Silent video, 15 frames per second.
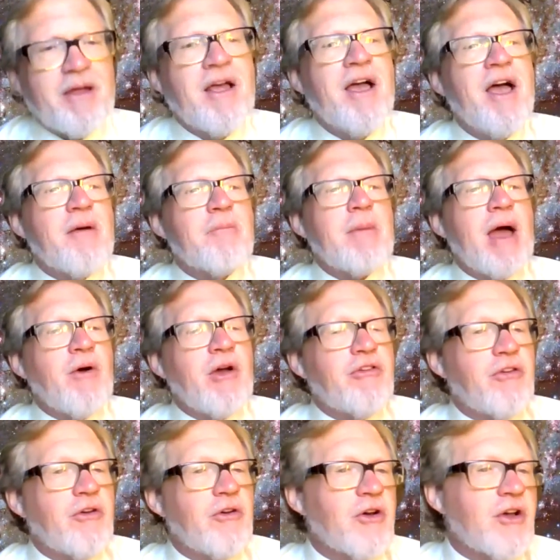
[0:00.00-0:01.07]
But
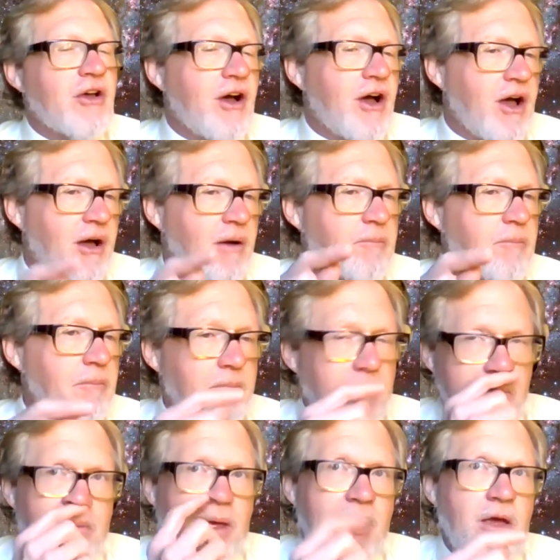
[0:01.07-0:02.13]
Maui's Hook, um,
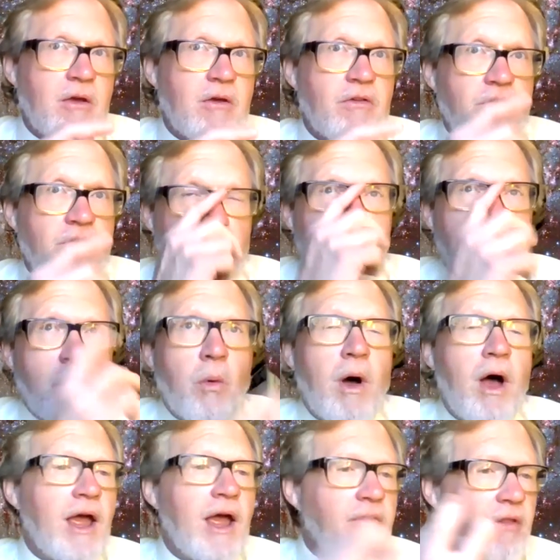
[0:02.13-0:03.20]
is the
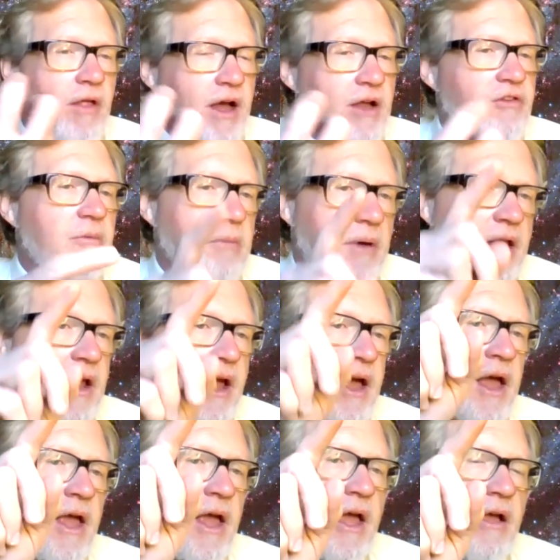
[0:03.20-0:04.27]
Hawaiian legend, but
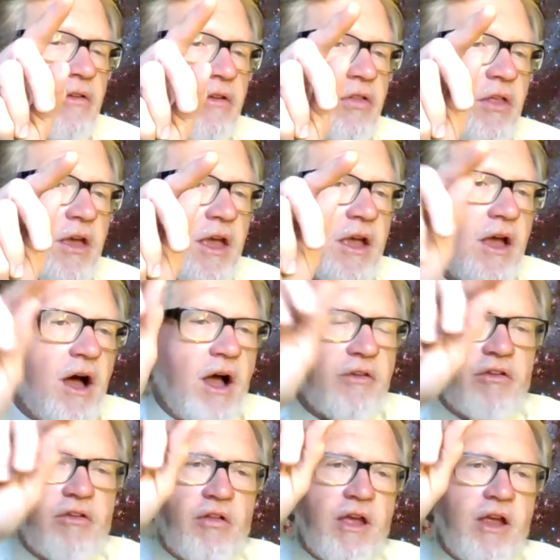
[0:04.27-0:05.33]
it's the
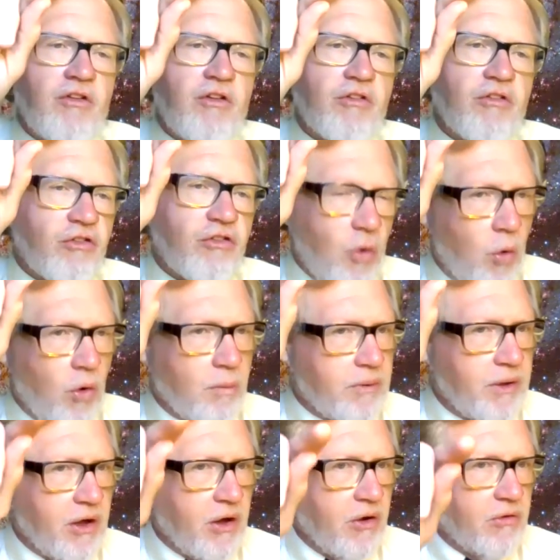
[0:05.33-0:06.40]
constellation
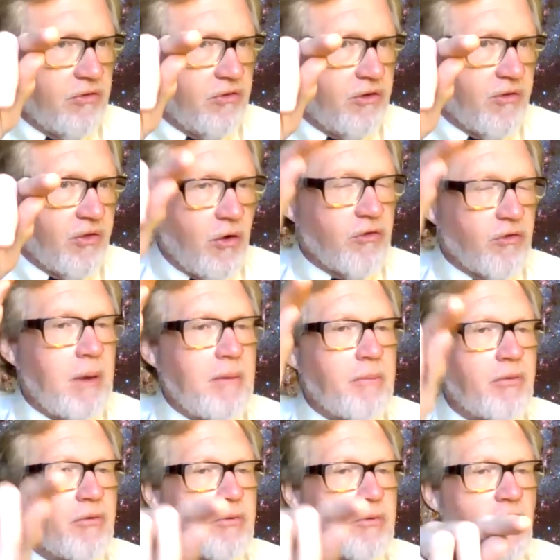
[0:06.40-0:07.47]
Scorpio. So those
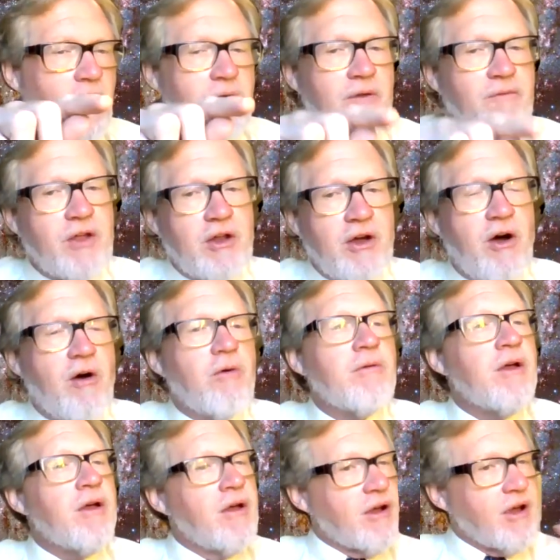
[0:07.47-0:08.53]
people who know, and if you
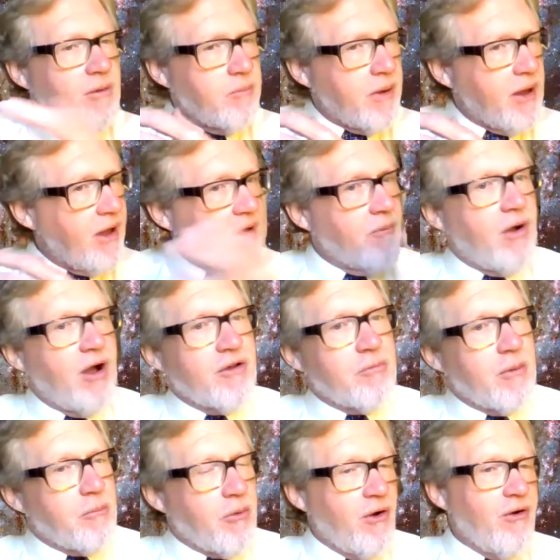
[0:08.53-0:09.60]
don't, come back and
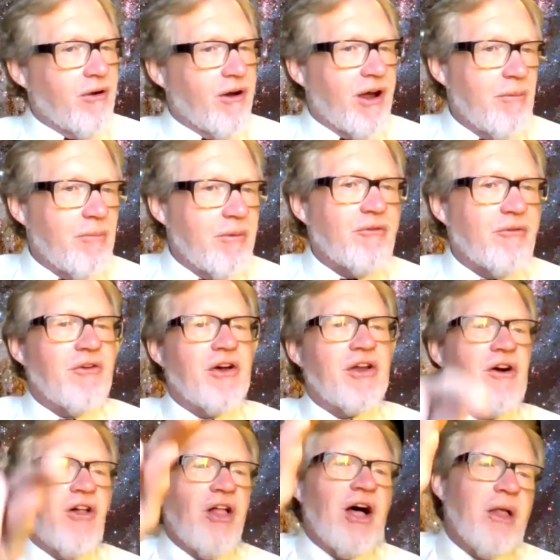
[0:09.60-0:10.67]
watch my program and you'll
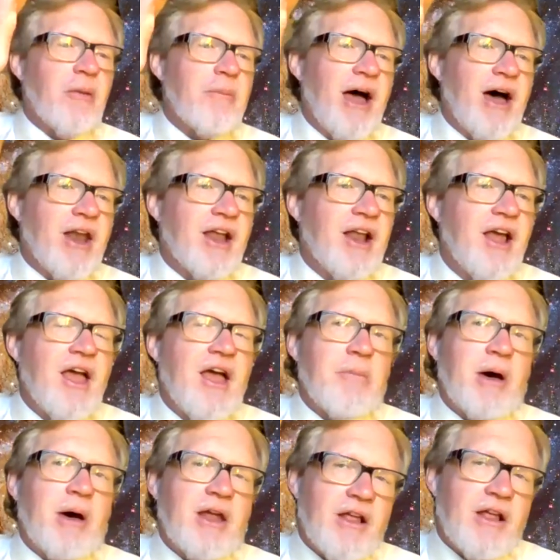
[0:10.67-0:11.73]
find all, all about it.
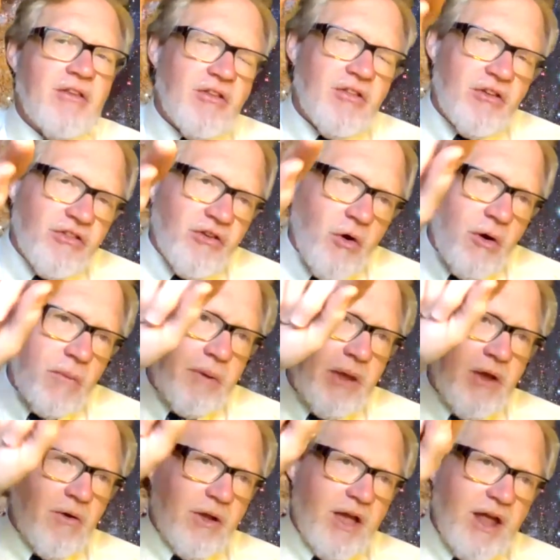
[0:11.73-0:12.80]
But it the
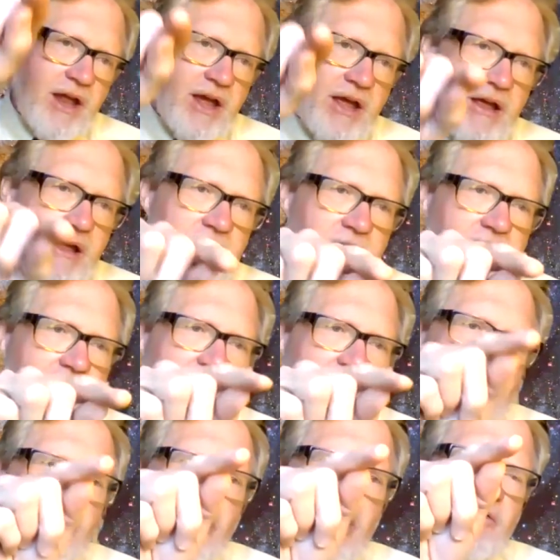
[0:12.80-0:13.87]
Scorpio kind of I
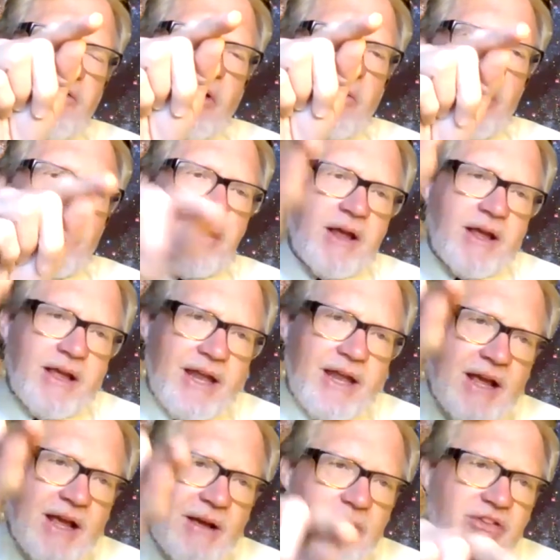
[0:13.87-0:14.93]
can't draw it very well, but it
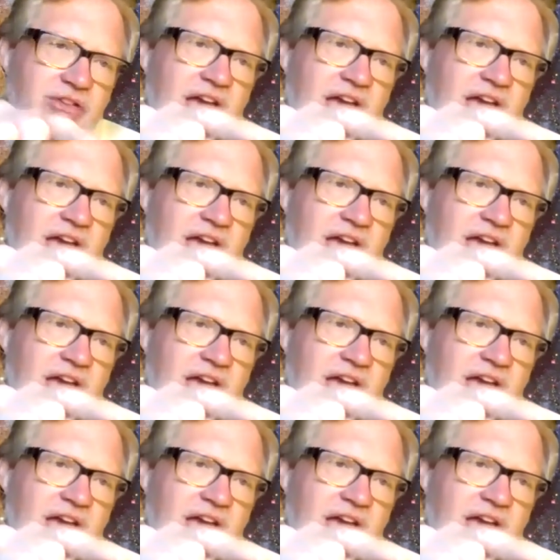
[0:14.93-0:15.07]
kind of comes